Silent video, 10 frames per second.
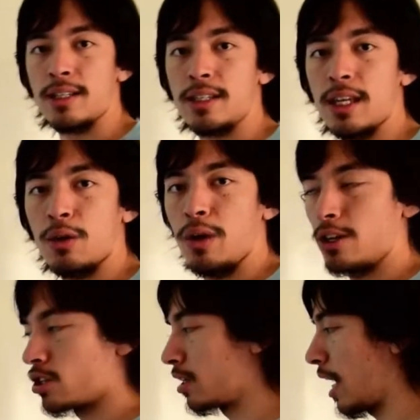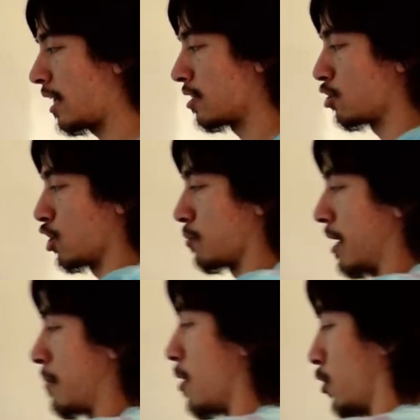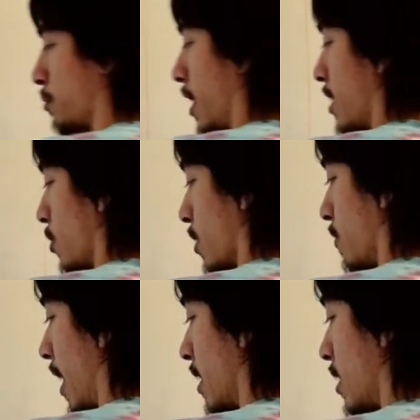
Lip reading: of the equation and it's just being multiplied or divided to